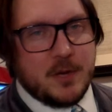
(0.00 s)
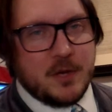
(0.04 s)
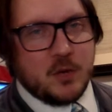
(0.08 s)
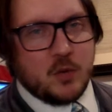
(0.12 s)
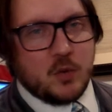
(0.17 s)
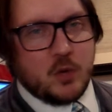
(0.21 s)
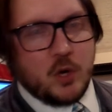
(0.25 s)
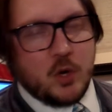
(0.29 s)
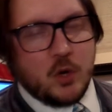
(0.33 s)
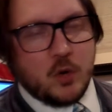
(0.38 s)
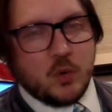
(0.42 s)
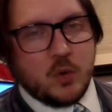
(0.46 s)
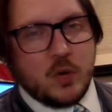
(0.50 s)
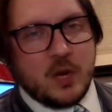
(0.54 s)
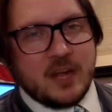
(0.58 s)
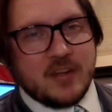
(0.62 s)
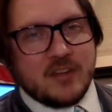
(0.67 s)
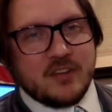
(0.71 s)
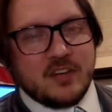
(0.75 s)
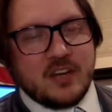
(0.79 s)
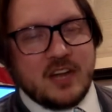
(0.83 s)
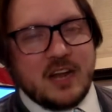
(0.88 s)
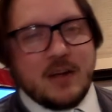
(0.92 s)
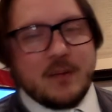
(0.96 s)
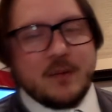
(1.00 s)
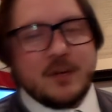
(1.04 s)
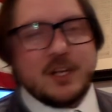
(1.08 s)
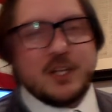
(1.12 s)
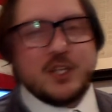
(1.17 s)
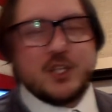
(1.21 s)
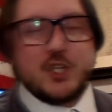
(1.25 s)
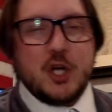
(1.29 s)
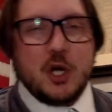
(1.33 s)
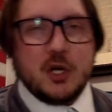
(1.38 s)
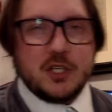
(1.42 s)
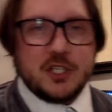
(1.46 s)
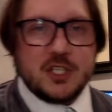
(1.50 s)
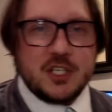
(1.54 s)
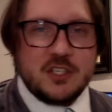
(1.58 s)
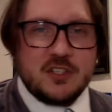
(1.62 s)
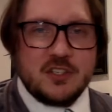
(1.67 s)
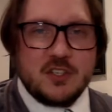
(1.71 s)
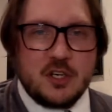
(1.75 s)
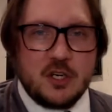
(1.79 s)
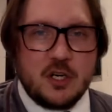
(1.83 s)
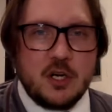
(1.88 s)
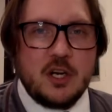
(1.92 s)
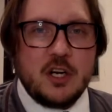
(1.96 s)
roadways and how many junctions
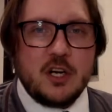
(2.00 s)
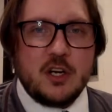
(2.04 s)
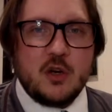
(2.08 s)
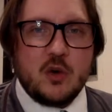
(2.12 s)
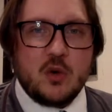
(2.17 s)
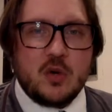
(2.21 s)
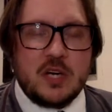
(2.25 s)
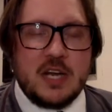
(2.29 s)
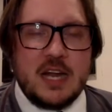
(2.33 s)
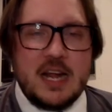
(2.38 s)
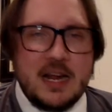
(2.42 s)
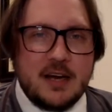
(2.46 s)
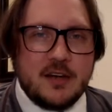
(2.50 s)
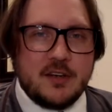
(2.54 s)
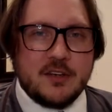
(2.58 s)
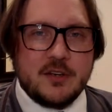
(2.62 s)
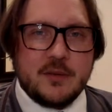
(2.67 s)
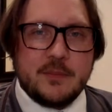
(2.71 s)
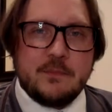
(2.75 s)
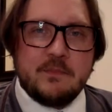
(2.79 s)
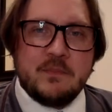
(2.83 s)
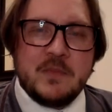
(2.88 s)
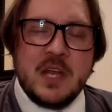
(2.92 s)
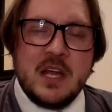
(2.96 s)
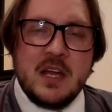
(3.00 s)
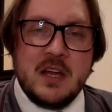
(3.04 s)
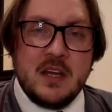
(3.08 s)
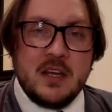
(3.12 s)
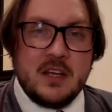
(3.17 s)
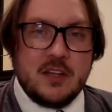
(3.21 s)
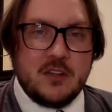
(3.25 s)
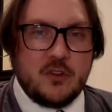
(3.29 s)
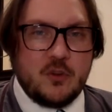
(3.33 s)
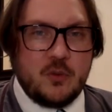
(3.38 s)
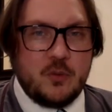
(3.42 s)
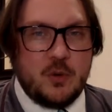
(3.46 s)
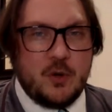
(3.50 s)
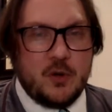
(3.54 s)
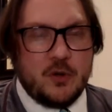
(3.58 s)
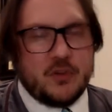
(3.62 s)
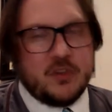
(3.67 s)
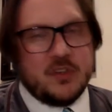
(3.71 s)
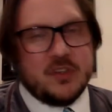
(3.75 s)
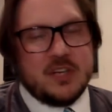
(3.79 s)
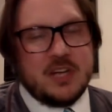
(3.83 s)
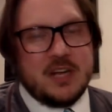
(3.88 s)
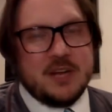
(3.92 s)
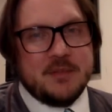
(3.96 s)
they're going to create. So most
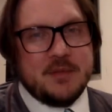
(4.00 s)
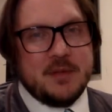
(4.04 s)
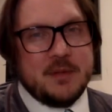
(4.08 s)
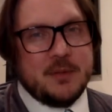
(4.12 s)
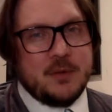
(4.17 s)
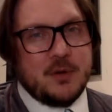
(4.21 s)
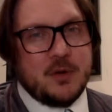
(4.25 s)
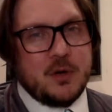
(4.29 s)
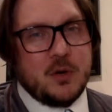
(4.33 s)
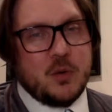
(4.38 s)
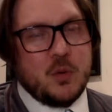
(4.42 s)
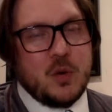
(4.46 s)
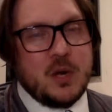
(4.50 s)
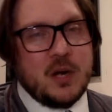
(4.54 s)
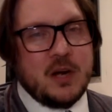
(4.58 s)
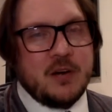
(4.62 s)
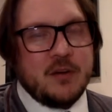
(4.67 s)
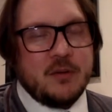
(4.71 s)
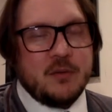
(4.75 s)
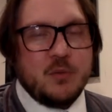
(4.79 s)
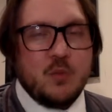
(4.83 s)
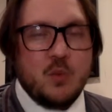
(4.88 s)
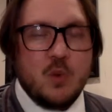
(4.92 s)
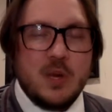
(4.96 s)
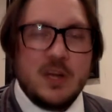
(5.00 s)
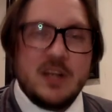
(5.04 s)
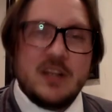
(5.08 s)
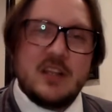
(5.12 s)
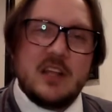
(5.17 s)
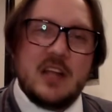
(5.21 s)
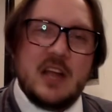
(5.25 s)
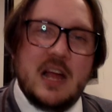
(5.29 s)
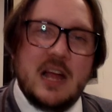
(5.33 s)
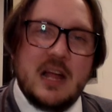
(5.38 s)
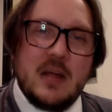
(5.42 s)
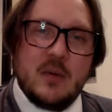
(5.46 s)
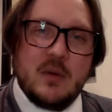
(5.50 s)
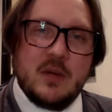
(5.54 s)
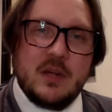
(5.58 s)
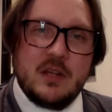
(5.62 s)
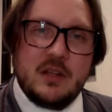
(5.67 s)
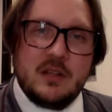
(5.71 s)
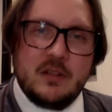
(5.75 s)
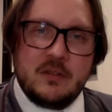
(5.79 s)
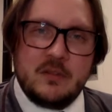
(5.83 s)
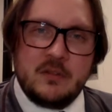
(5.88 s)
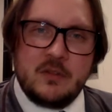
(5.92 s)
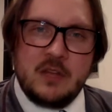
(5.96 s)
of the time people aren't aware of when
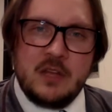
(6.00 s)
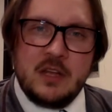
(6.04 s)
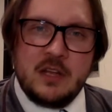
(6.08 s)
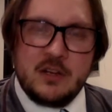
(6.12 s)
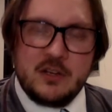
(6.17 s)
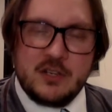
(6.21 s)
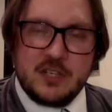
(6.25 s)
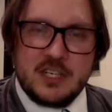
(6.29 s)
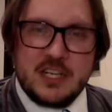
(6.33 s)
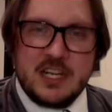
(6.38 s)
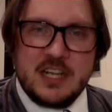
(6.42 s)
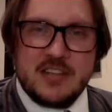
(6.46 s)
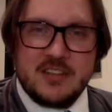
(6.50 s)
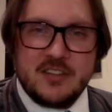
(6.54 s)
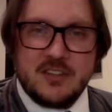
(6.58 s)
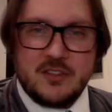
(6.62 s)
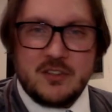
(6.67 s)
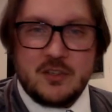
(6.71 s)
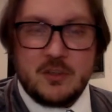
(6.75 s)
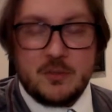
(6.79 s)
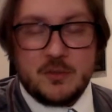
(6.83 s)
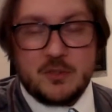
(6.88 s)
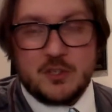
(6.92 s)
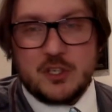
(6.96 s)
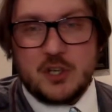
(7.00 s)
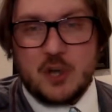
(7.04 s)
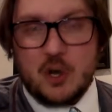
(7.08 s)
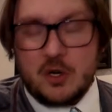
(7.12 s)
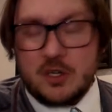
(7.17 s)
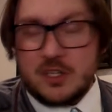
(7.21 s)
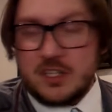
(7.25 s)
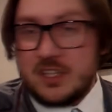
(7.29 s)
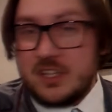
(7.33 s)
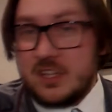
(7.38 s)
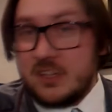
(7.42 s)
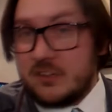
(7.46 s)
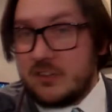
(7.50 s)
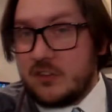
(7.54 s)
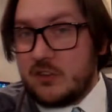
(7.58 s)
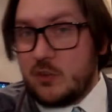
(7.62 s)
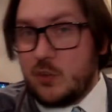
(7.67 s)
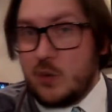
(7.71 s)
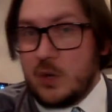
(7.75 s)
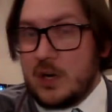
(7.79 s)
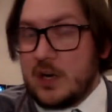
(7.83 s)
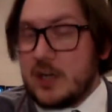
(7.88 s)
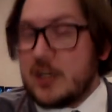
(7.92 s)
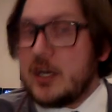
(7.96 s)
the interstate system starts. This is
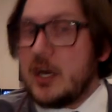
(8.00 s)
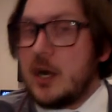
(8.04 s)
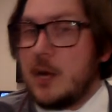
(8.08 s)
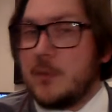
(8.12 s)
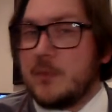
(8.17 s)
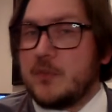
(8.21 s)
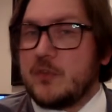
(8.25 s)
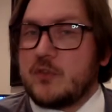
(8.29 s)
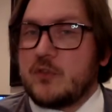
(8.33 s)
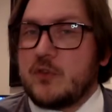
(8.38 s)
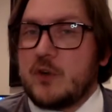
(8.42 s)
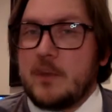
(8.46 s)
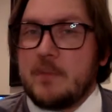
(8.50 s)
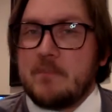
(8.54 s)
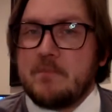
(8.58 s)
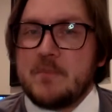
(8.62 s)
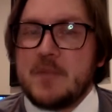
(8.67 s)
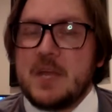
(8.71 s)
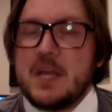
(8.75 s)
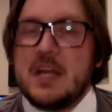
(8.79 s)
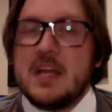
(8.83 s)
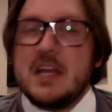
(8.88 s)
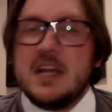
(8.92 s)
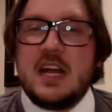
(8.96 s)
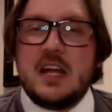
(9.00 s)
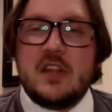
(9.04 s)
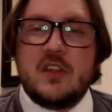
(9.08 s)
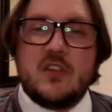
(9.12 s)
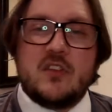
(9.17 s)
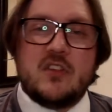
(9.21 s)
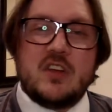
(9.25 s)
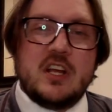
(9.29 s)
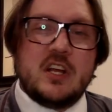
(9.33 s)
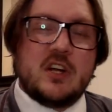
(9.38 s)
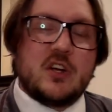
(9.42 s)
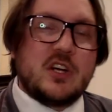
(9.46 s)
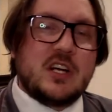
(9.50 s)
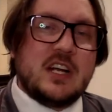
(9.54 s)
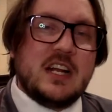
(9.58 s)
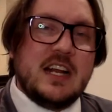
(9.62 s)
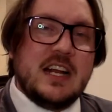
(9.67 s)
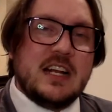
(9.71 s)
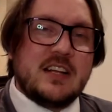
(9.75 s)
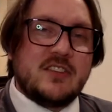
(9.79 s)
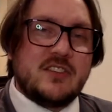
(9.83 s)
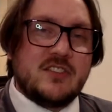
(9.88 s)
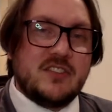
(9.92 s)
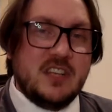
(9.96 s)
where it comes from. And this
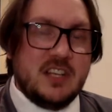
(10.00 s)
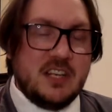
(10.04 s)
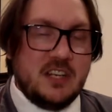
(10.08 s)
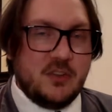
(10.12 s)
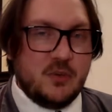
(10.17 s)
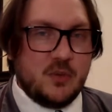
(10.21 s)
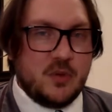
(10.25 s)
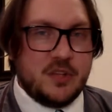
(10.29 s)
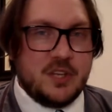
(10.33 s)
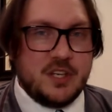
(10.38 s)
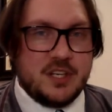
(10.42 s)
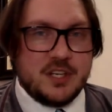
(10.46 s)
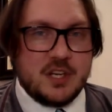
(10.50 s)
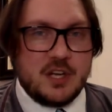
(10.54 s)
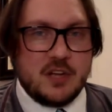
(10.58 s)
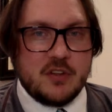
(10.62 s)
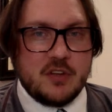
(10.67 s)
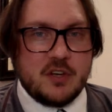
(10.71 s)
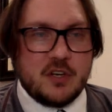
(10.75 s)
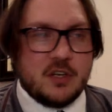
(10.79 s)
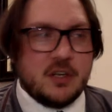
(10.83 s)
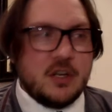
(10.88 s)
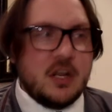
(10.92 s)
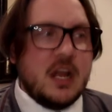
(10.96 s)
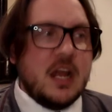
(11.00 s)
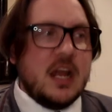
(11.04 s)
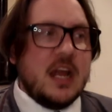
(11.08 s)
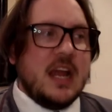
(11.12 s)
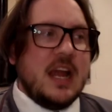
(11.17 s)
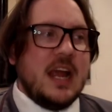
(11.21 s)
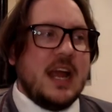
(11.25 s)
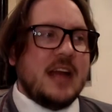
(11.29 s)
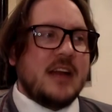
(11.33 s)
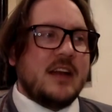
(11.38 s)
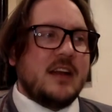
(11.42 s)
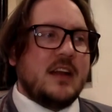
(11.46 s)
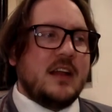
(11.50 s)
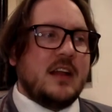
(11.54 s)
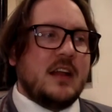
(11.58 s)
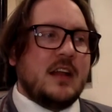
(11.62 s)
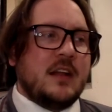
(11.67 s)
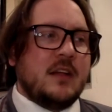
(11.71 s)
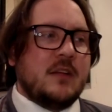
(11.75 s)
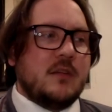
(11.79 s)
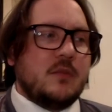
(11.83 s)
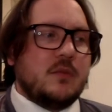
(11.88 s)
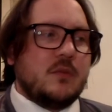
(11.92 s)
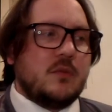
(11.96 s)
interconnects cities with each other, and
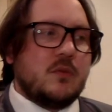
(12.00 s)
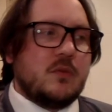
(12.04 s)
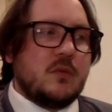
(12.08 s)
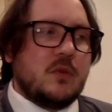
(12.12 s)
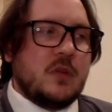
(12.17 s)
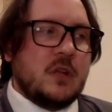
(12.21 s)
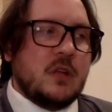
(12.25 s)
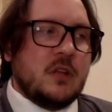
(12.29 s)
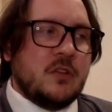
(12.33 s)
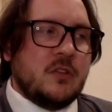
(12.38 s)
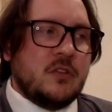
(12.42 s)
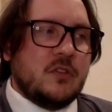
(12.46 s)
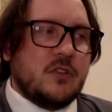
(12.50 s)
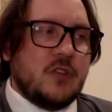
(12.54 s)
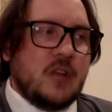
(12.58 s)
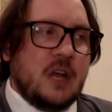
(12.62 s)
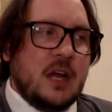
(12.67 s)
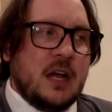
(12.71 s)
it's